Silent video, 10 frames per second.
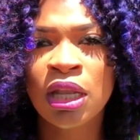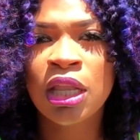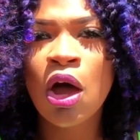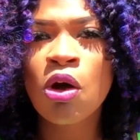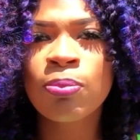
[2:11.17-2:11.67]

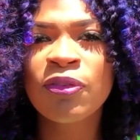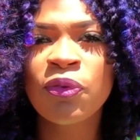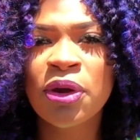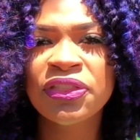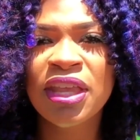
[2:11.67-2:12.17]
Long
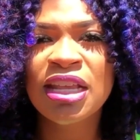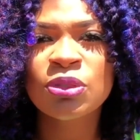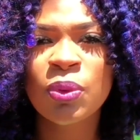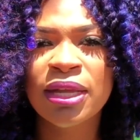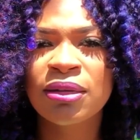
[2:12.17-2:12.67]
before
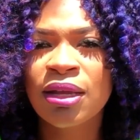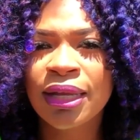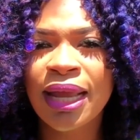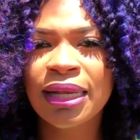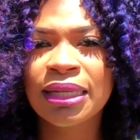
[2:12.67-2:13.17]
things went
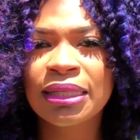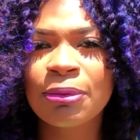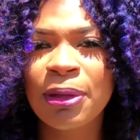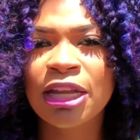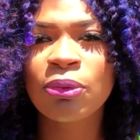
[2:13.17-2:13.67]
kind of a
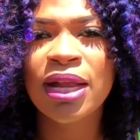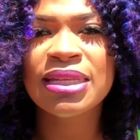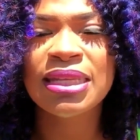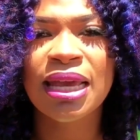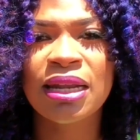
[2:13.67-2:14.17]
little bit
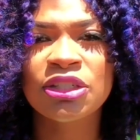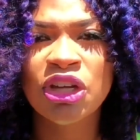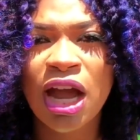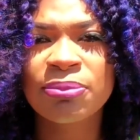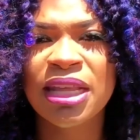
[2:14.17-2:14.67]
crazy at a
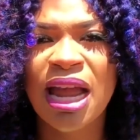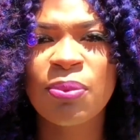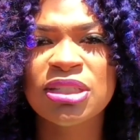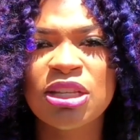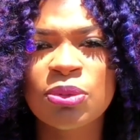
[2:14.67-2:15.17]
job that I
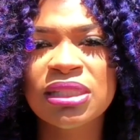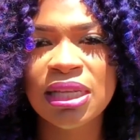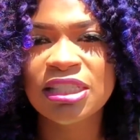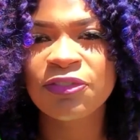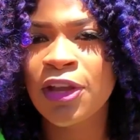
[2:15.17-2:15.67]
was on.
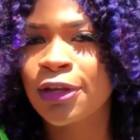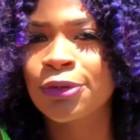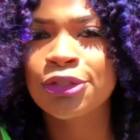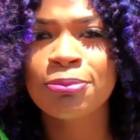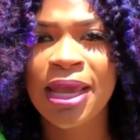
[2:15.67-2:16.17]
6
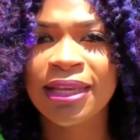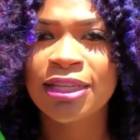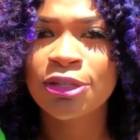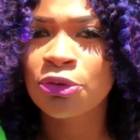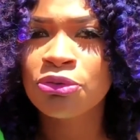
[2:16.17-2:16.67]
figures you make it.
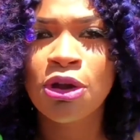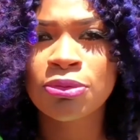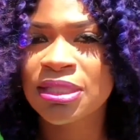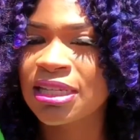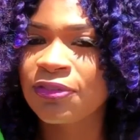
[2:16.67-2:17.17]
So you know
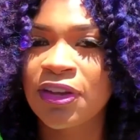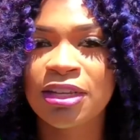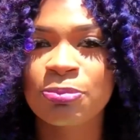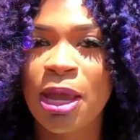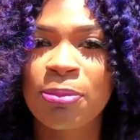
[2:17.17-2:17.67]
6
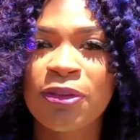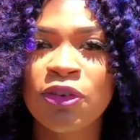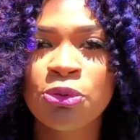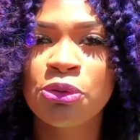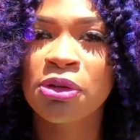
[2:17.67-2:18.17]
figures, baby. If
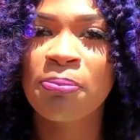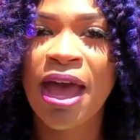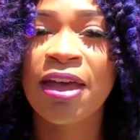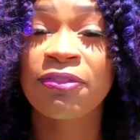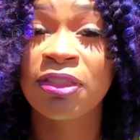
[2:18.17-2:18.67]
you do the
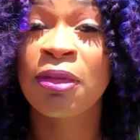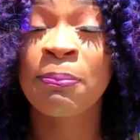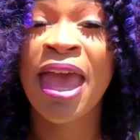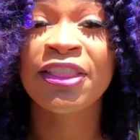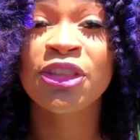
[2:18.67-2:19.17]

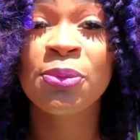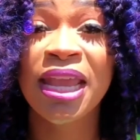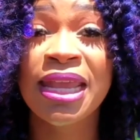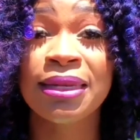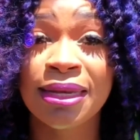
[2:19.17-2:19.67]
math, you
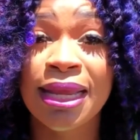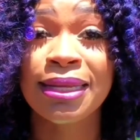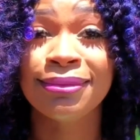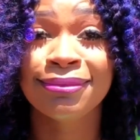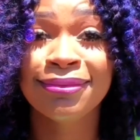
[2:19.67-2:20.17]

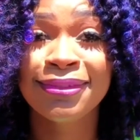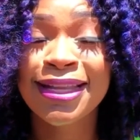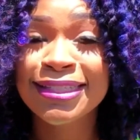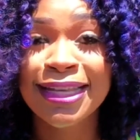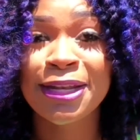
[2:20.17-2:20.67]
eating.
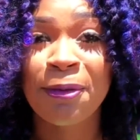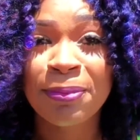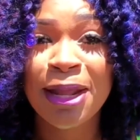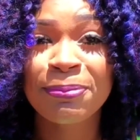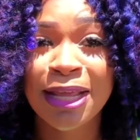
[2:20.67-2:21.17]
This ain't no
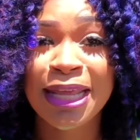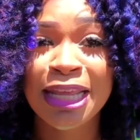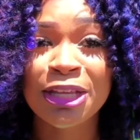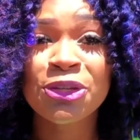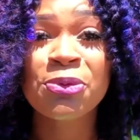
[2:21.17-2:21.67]
play
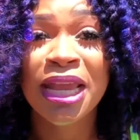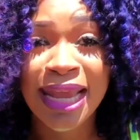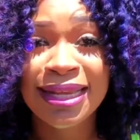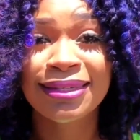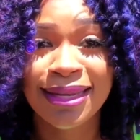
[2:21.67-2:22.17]
eating. You
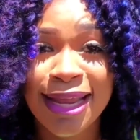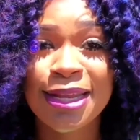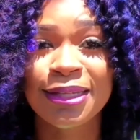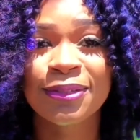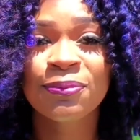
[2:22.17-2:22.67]

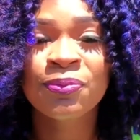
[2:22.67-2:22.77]
eating.